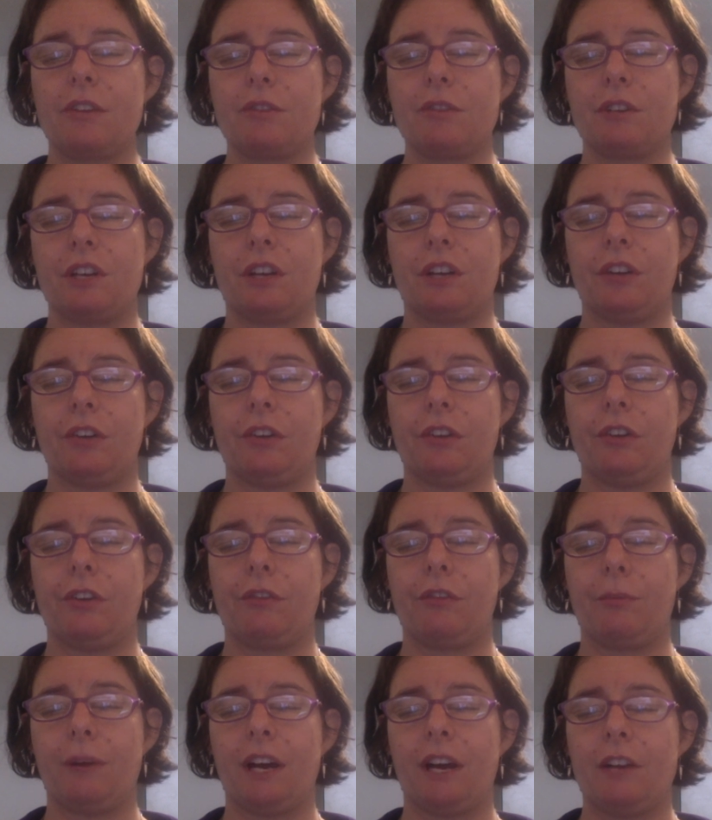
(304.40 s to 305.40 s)
so I downloaded this
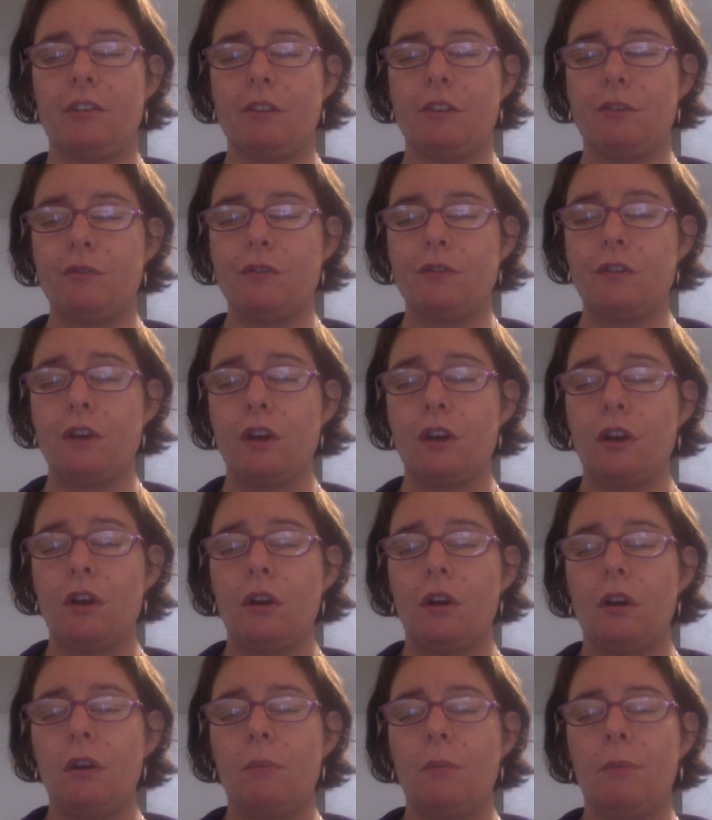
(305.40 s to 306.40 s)
from iTunes,
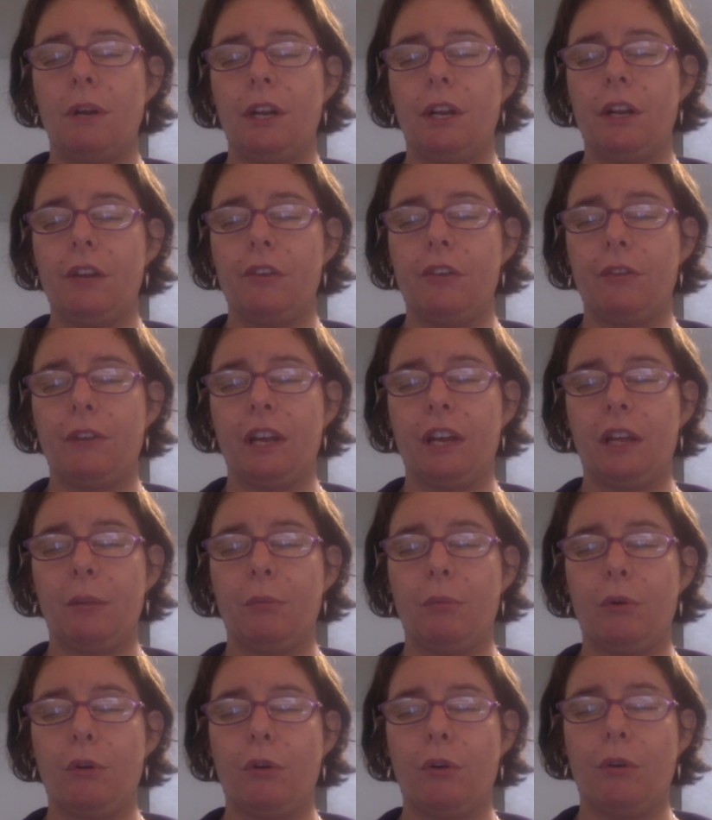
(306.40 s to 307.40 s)
but it is
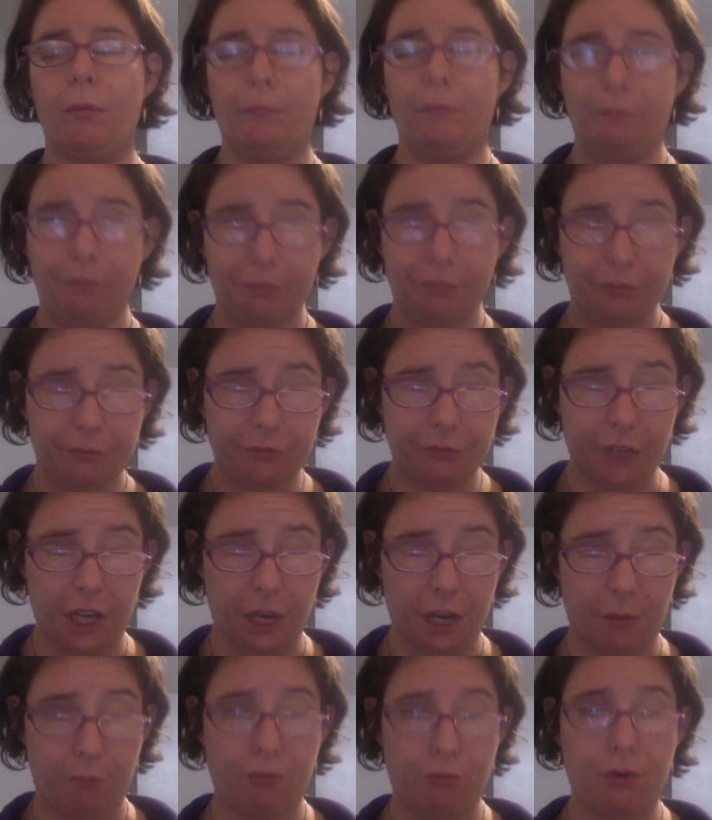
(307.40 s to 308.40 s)
available
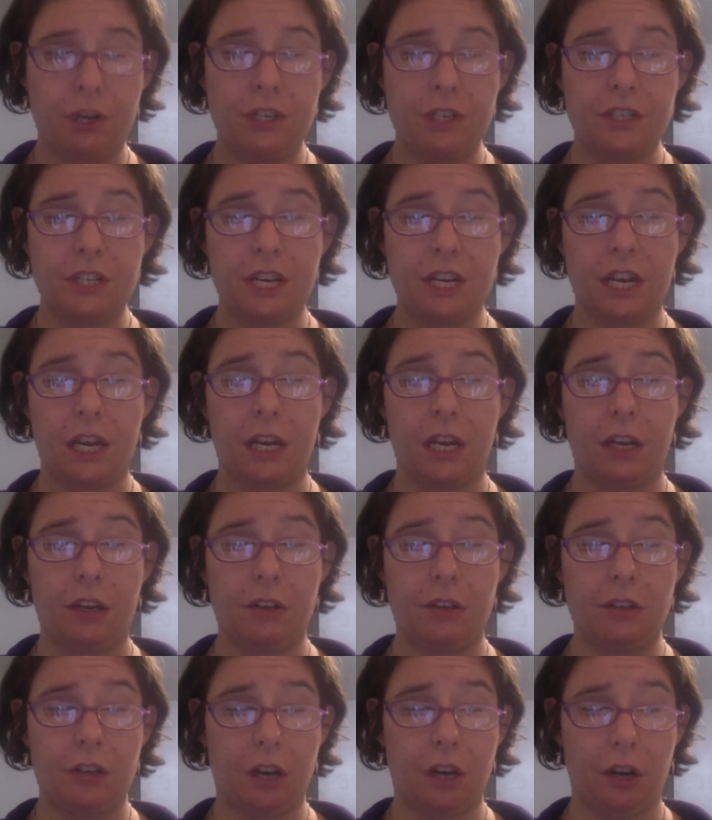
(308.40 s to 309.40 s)
in print
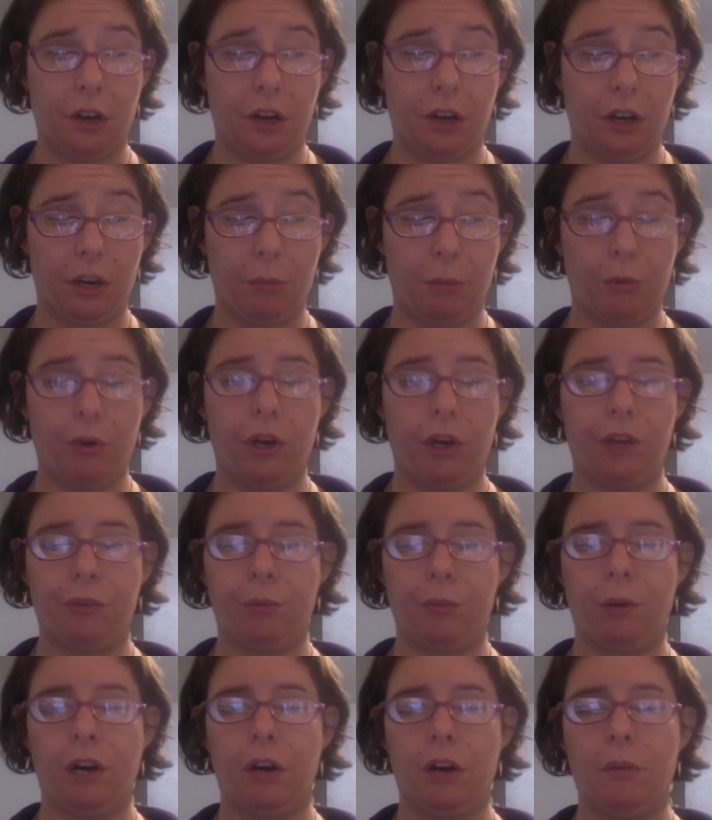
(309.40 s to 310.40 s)
and on Audible as
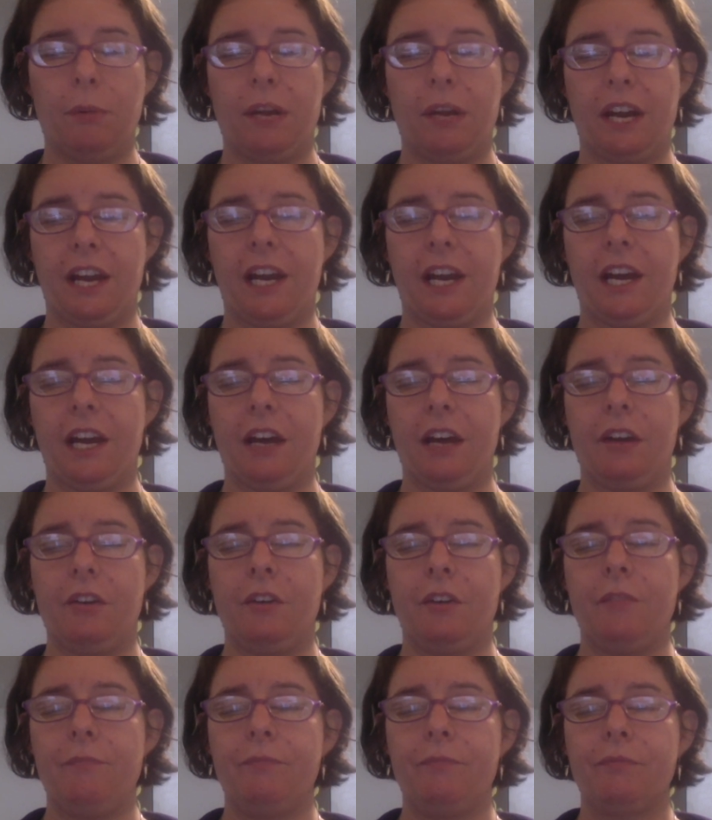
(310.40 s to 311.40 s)
well. But I had
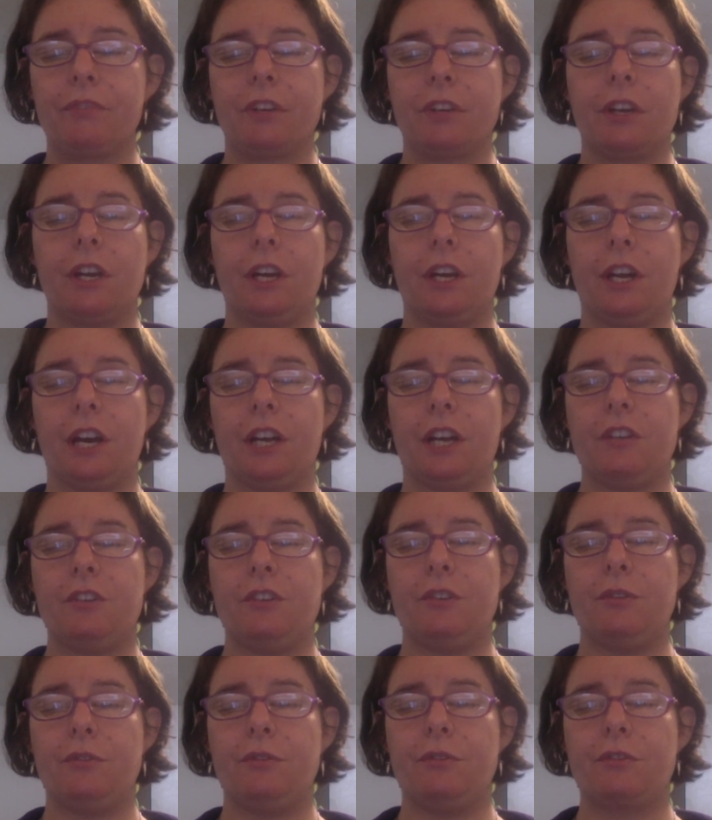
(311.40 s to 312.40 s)
an
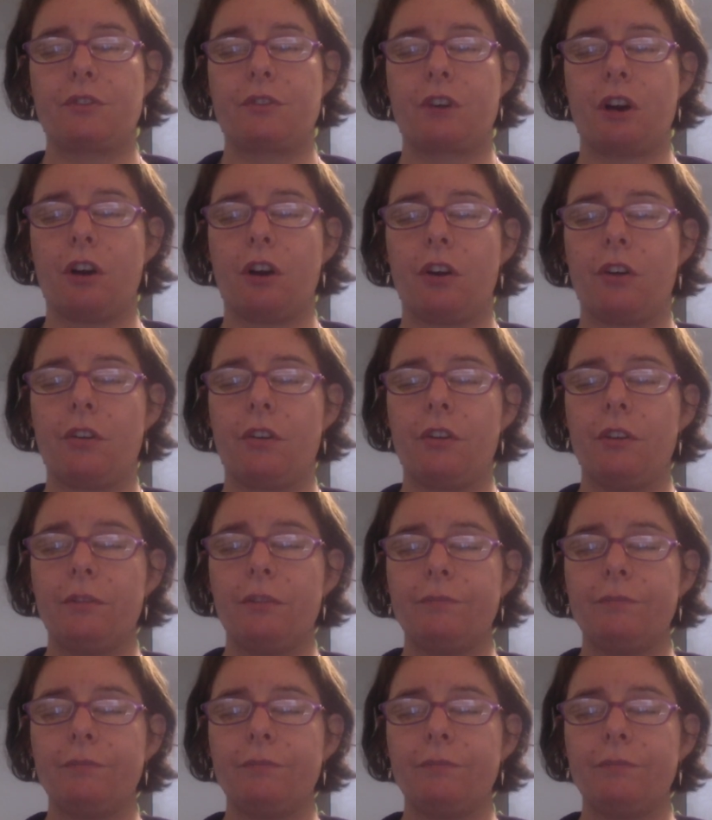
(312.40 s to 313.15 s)
iTunes card,